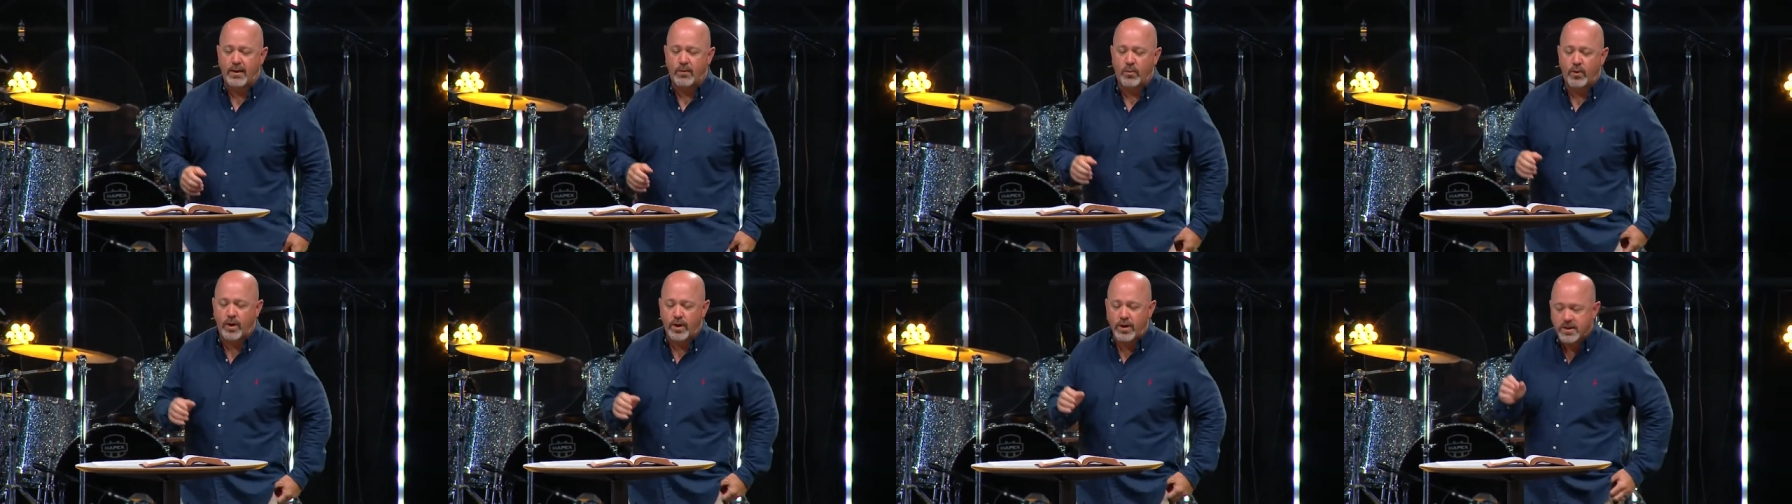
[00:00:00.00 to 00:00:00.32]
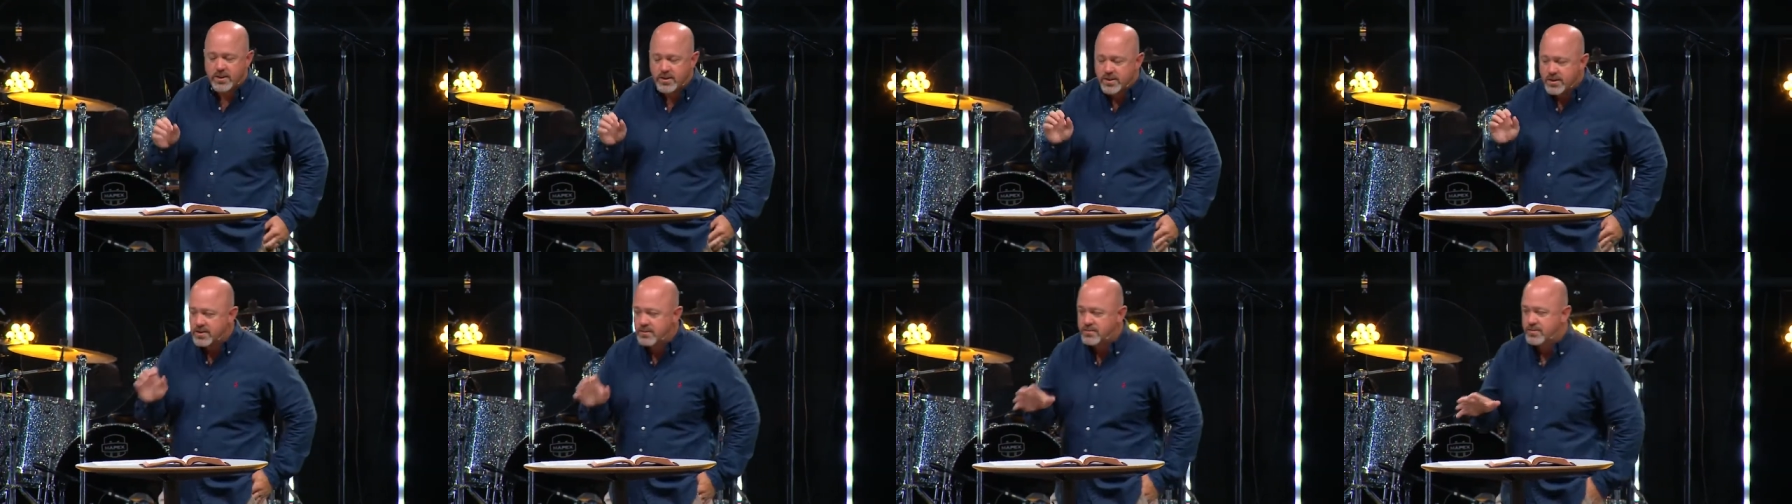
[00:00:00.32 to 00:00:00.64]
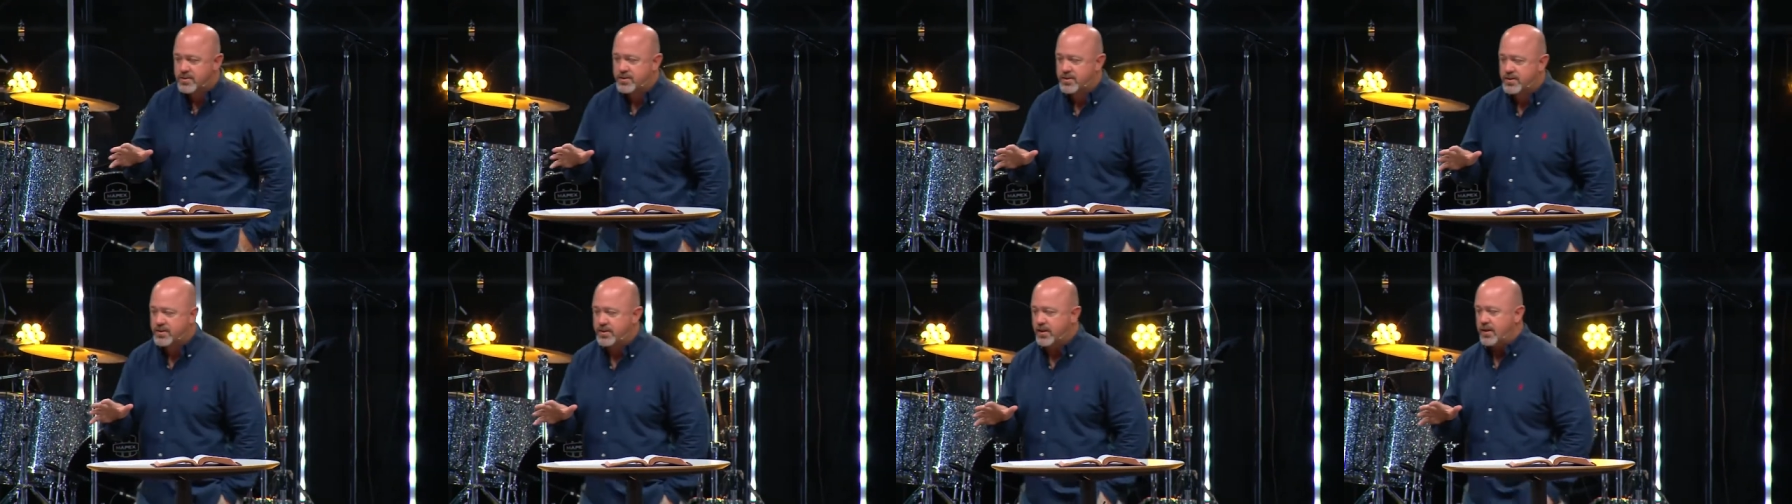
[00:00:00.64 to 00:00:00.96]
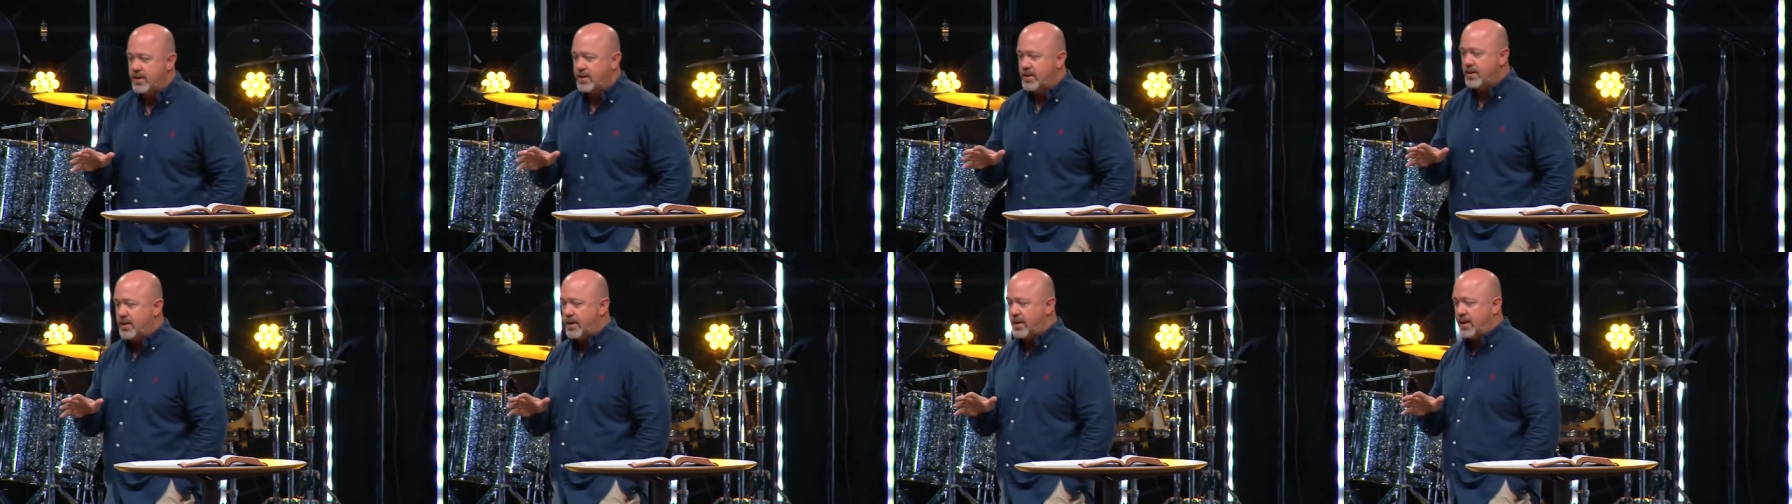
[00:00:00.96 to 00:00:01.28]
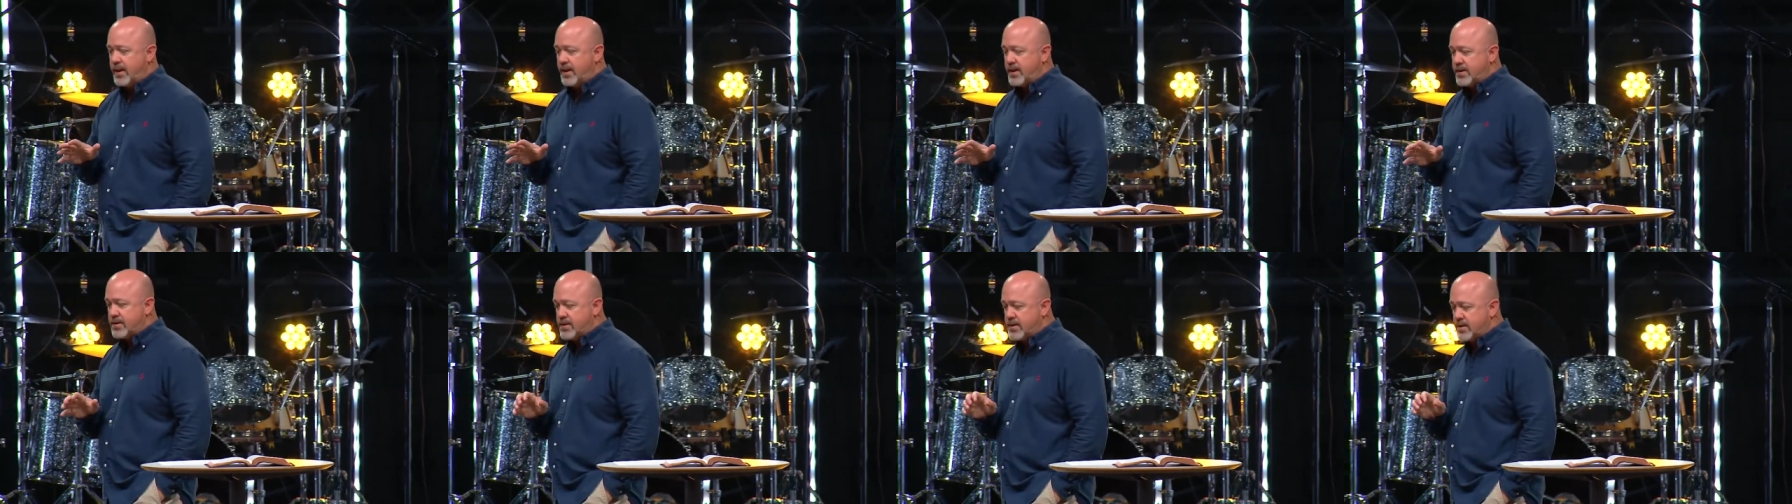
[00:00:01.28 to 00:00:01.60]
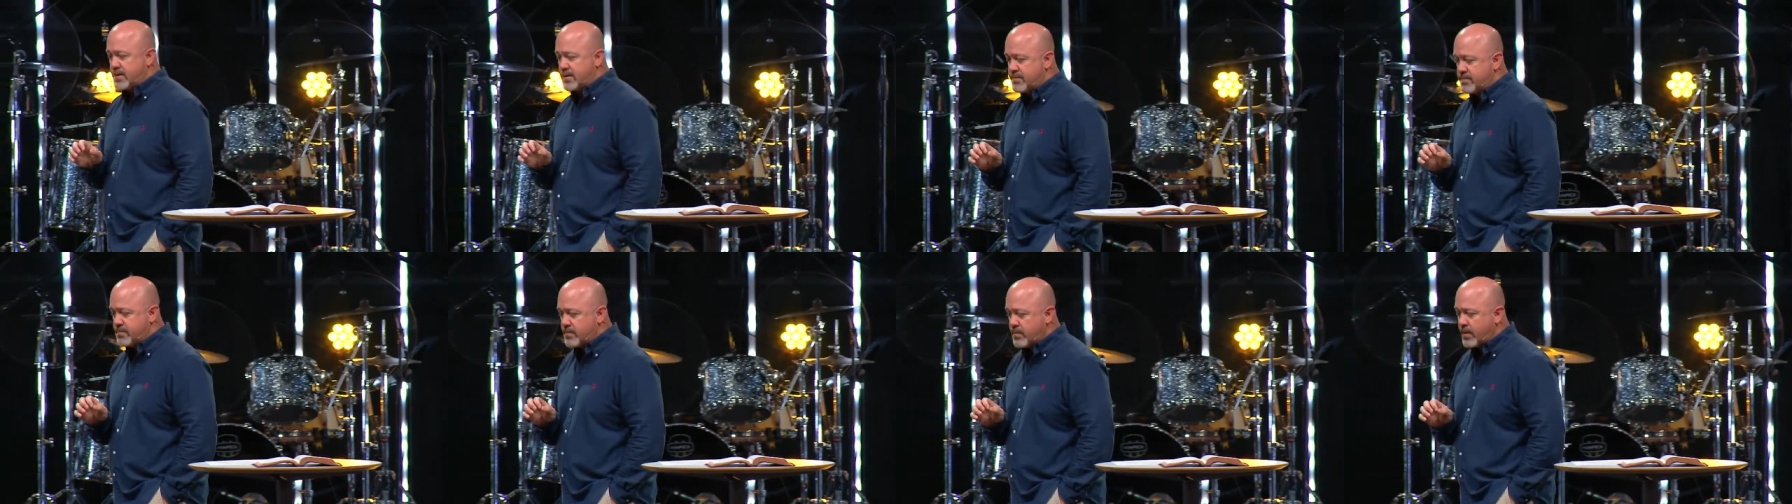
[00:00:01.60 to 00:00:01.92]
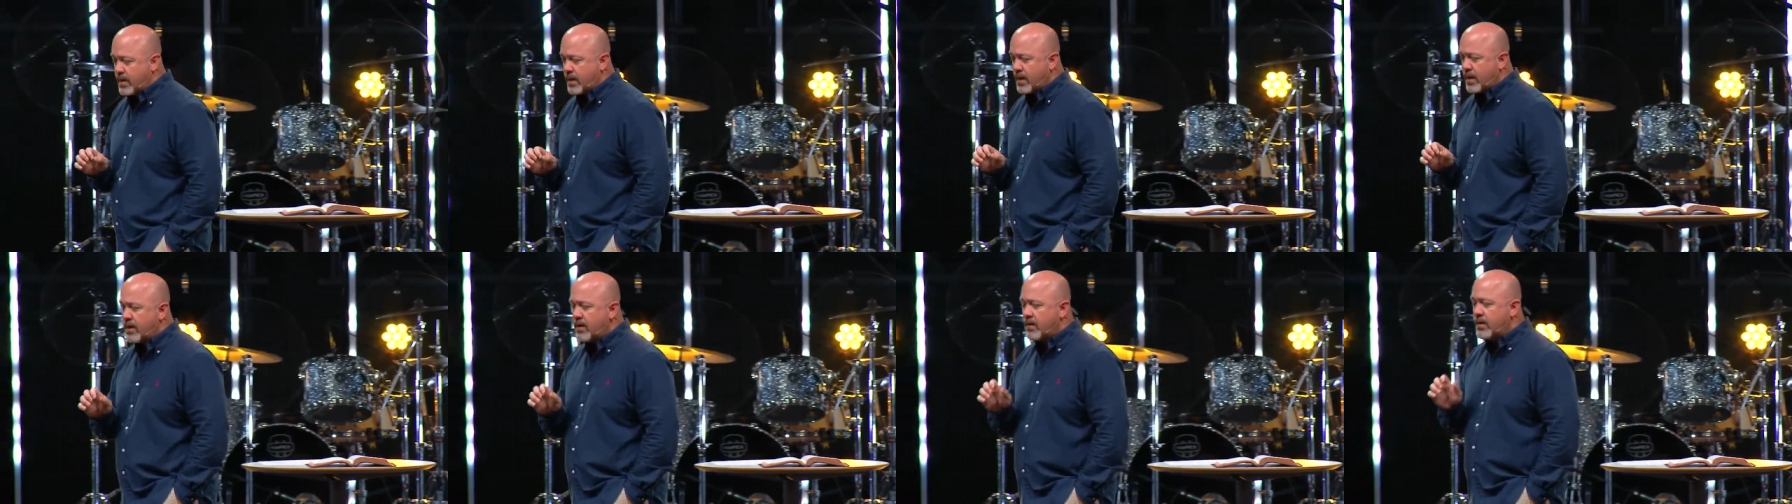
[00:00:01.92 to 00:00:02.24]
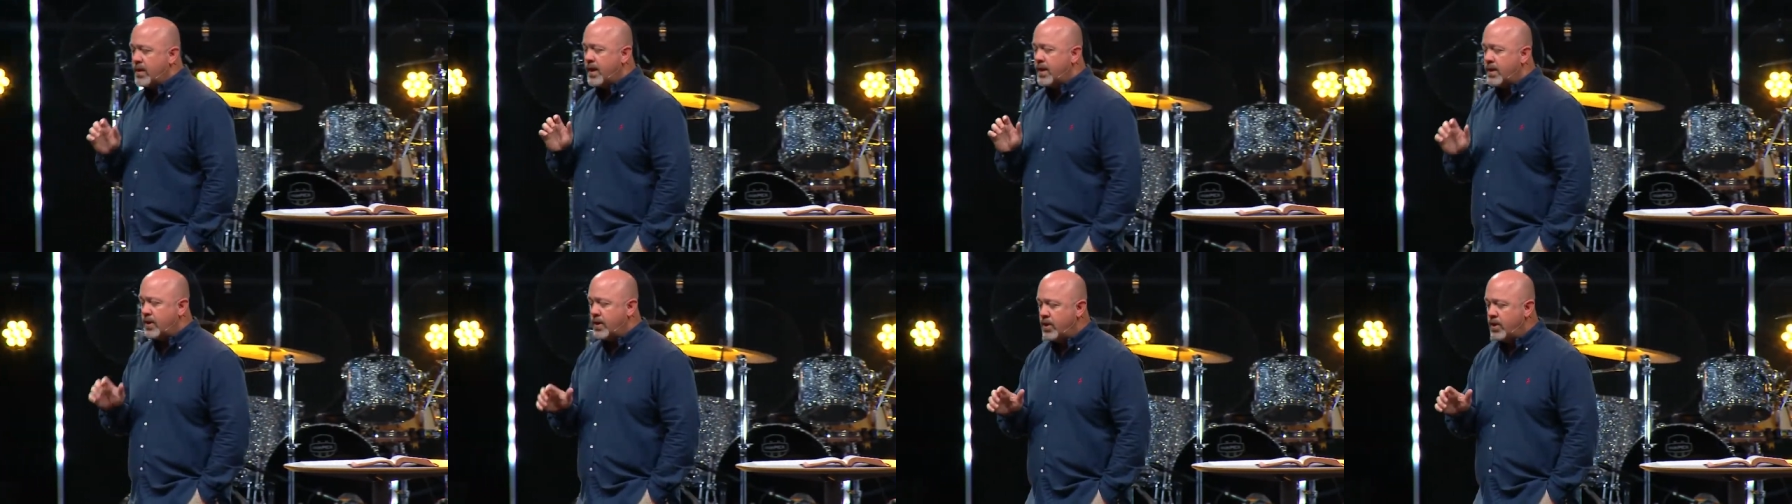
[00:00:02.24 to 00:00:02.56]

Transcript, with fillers: What are some certainties that